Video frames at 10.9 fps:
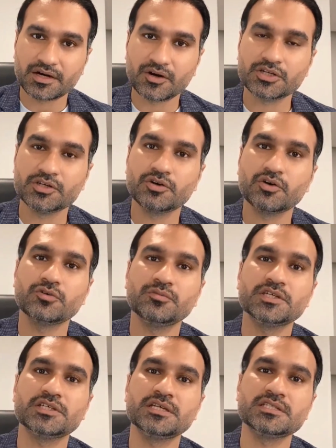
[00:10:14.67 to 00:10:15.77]
or your
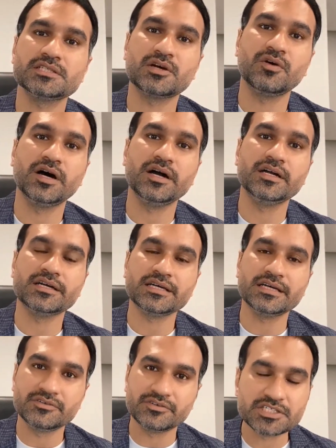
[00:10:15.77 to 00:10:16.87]
occupation is required
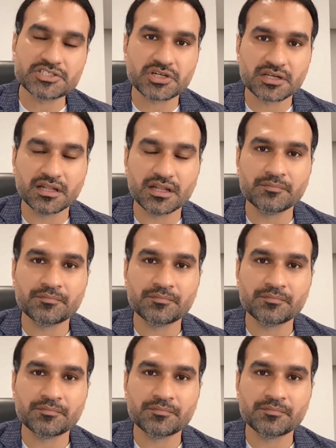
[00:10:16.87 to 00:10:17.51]
in regional,